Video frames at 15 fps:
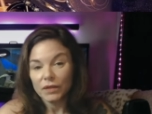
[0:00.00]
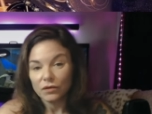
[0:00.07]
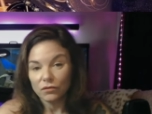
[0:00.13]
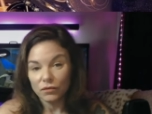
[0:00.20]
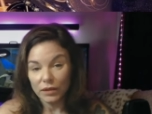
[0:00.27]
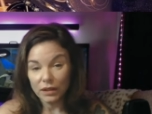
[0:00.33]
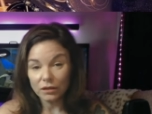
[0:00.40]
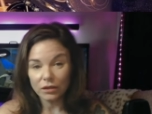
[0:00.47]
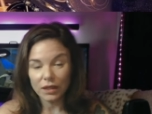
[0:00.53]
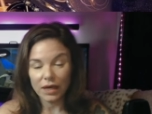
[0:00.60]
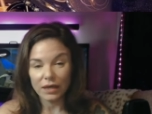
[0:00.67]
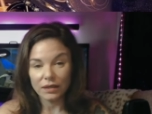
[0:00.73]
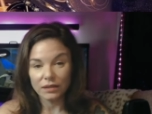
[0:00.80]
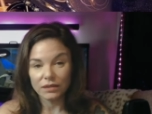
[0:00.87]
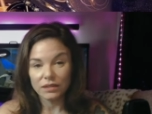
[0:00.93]

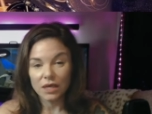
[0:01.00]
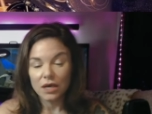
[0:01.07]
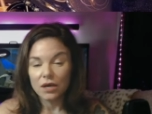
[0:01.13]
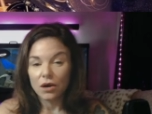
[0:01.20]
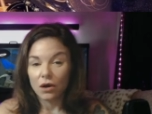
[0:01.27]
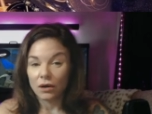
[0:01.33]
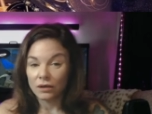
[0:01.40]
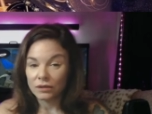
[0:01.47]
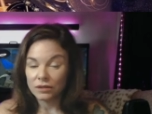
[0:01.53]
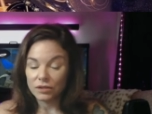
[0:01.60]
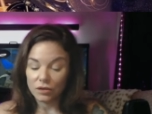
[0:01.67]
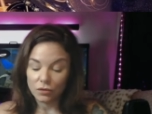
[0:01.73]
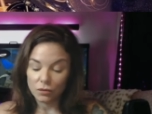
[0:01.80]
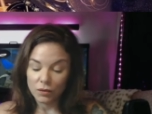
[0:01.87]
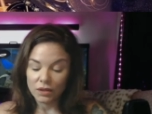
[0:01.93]
realize
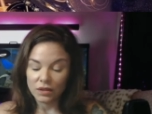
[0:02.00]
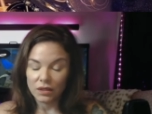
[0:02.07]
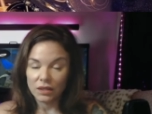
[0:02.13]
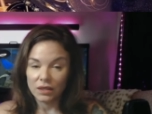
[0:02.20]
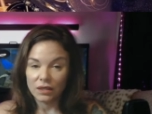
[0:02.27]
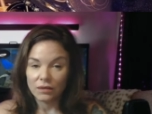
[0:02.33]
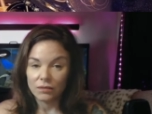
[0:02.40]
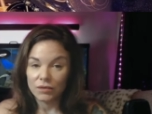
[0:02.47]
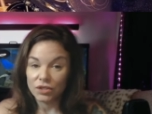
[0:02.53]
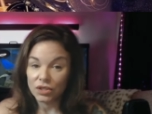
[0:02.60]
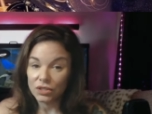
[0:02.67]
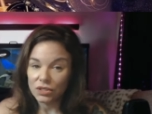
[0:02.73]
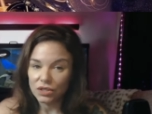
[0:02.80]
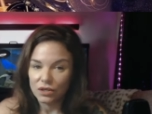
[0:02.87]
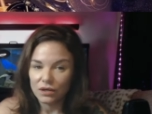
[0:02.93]
also with the
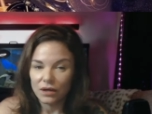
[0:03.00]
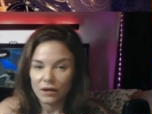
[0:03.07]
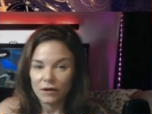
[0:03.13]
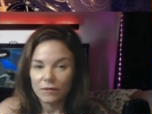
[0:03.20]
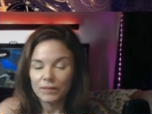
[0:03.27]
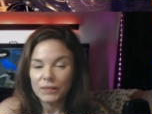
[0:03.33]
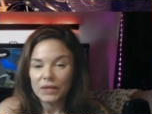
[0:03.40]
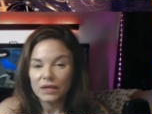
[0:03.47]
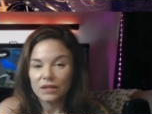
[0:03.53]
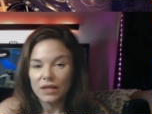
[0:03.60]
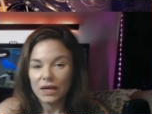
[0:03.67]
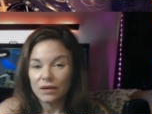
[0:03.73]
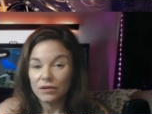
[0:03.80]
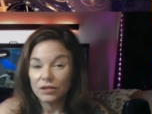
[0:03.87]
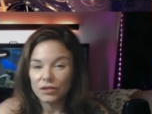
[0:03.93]
Magician card
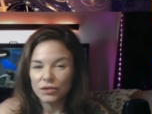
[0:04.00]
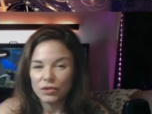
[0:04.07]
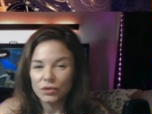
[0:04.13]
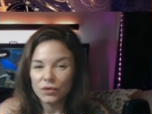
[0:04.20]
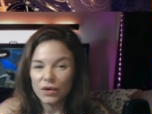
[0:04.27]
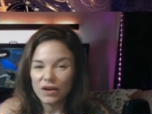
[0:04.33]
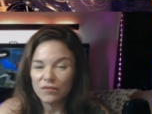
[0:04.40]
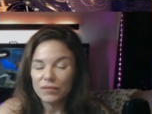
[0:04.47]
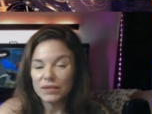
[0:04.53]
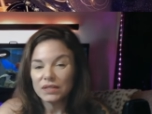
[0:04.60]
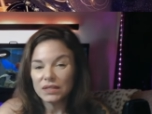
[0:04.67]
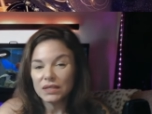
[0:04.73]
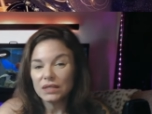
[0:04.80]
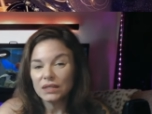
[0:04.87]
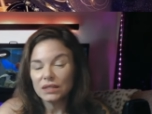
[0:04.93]
that you have been
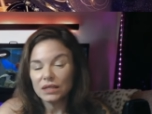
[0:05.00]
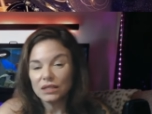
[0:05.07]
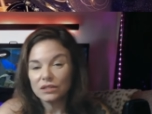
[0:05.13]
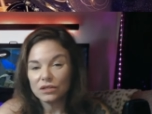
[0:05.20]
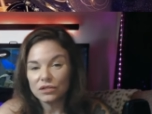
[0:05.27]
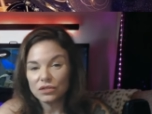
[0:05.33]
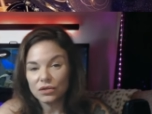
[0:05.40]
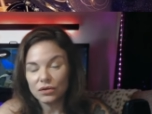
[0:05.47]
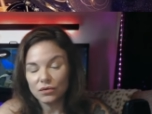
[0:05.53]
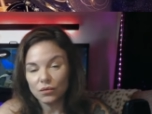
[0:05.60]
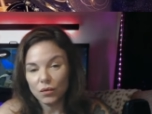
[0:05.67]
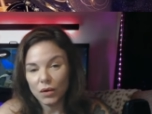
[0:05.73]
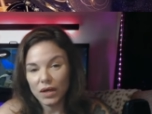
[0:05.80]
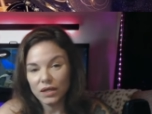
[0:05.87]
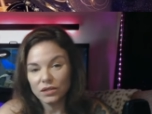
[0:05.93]
seeing things a
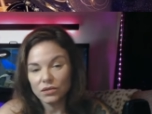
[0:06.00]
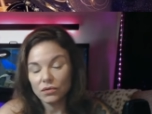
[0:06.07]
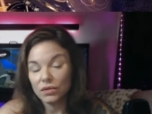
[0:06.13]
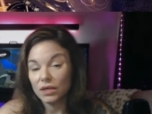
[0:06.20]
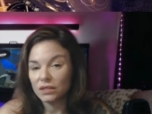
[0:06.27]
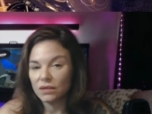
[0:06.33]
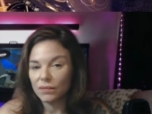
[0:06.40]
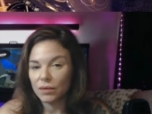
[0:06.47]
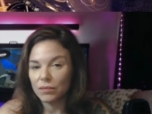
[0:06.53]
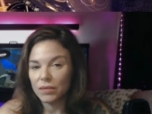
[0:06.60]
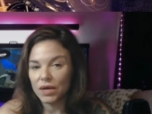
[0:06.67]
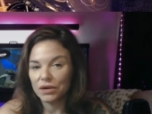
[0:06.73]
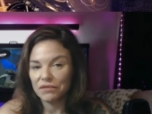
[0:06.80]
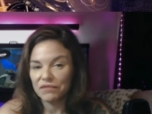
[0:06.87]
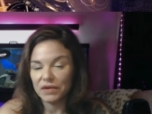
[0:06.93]
certain way. So things have been
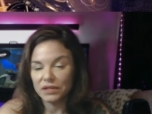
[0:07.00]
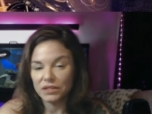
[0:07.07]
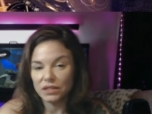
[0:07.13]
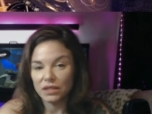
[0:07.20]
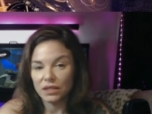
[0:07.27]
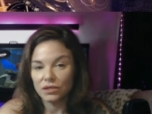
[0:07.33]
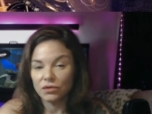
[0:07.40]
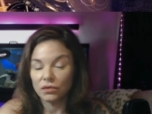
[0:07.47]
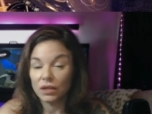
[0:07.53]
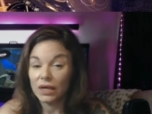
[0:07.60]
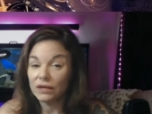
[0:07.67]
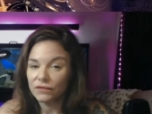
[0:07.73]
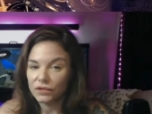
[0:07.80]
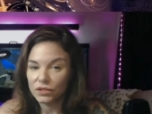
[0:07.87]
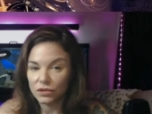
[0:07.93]
manifested in your
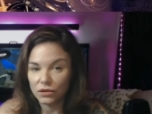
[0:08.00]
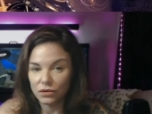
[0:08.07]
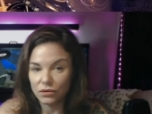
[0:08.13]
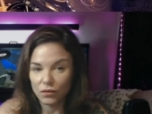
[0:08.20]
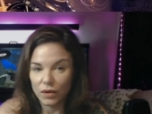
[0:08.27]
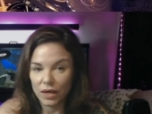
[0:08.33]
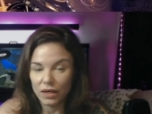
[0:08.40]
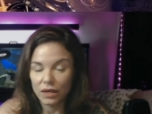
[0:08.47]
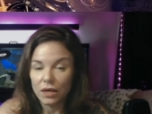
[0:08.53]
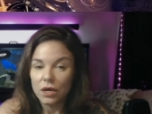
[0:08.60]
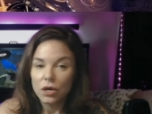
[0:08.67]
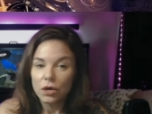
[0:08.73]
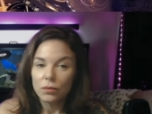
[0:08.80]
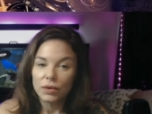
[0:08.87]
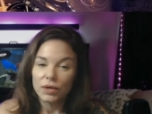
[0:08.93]
life a certain way,
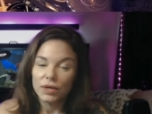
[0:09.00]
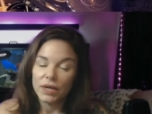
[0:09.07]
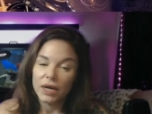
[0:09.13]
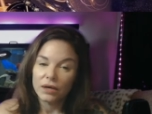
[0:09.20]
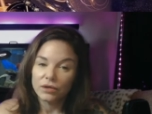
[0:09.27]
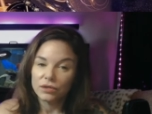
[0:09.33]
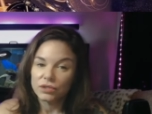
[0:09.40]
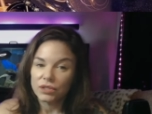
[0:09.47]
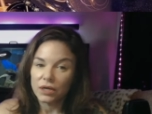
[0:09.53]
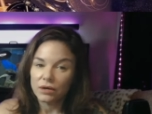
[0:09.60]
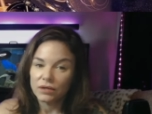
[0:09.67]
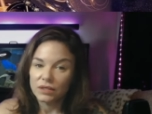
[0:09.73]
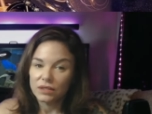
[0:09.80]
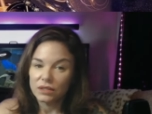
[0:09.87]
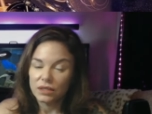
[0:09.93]
but now you're
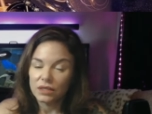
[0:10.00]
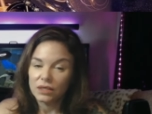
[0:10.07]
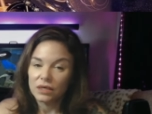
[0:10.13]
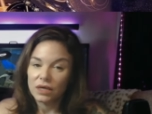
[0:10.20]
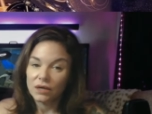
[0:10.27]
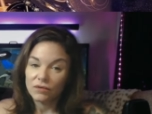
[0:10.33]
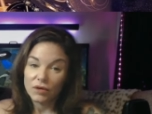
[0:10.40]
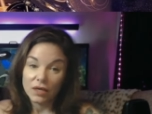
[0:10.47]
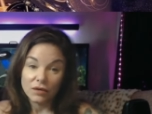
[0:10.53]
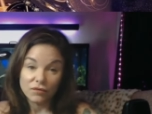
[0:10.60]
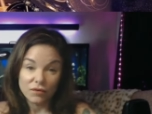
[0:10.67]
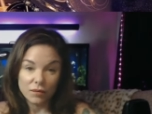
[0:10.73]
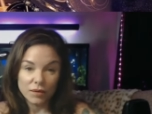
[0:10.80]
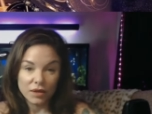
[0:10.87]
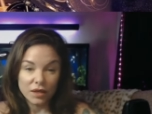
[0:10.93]
starting to see
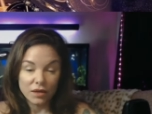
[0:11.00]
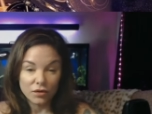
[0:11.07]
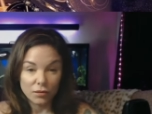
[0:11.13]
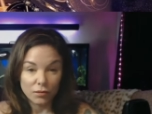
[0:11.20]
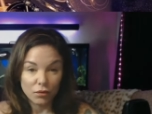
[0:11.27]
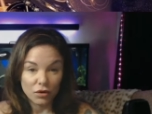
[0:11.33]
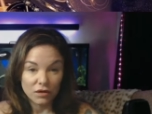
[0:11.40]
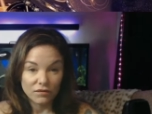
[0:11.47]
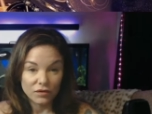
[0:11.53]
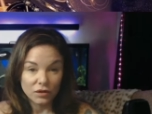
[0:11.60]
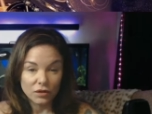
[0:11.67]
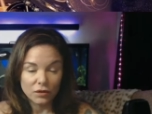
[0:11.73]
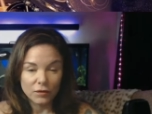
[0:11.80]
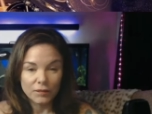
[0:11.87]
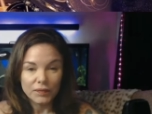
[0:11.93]
it from another point of
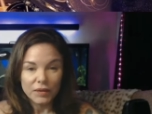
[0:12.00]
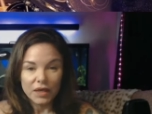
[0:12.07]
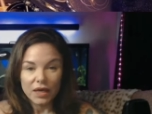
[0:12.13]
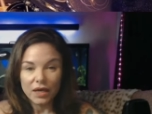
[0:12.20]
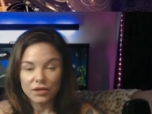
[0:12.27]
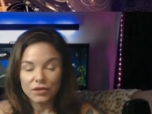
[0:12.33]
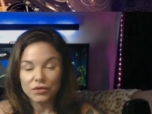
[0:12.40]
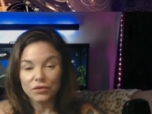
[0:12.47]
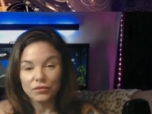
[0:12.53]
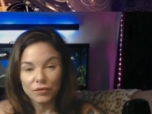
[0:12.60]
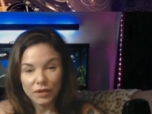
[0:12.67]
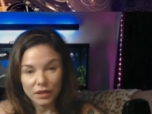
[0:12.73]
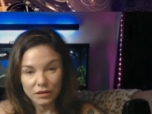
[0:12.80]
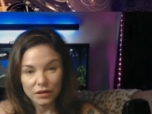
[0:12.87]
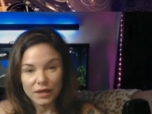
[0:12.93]
view. And you're
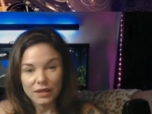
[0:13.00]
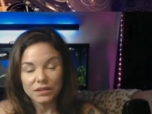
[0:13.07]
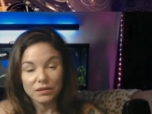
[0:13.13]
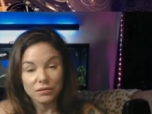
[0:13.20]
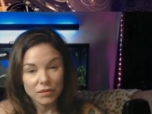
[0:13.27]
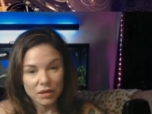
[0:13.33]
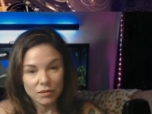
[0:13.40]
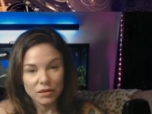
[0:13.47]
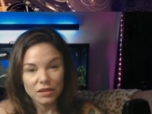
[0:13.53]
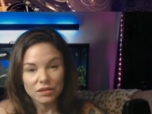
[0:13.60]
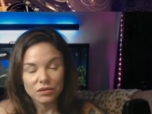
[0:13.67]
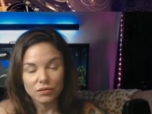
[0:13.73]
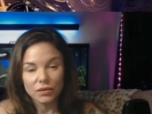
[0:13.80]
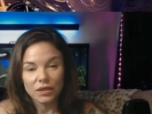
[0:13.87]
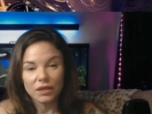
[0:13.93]
realizing maybe
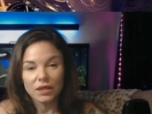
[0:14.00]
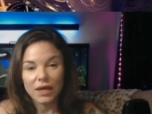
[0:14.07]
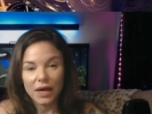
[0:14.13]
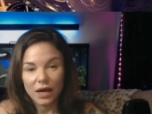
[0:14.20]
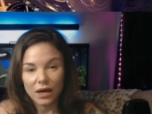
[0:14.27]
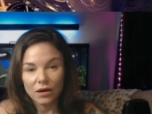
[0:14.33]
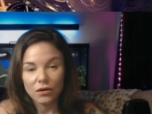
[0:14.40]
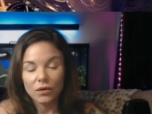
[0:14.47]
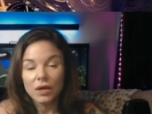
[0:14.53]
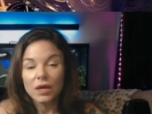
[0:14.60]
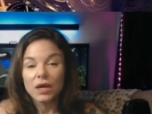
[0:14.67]
this week how